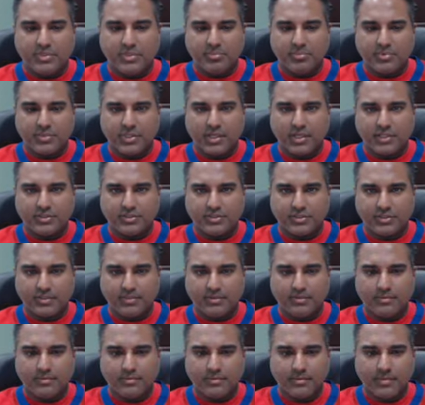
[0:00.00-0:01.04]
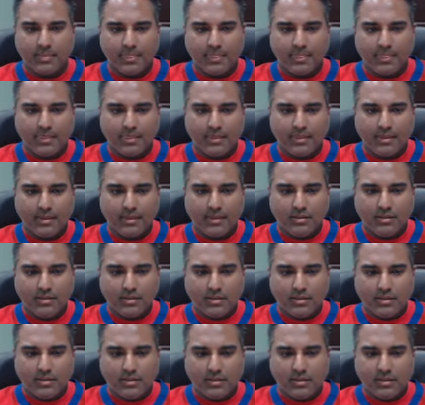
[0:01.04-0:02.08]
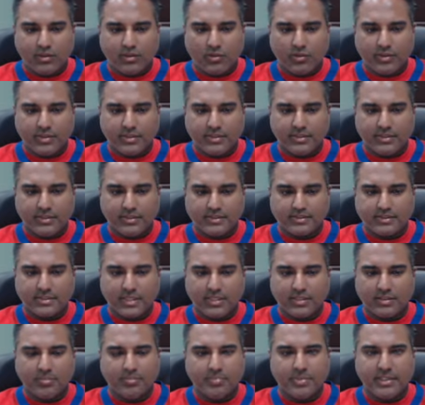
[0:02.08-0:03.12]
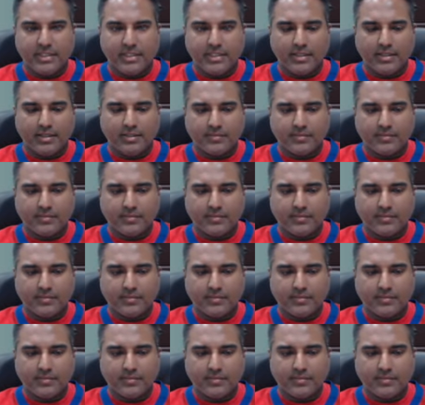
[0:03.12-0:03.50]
production, according to the encyclopedia.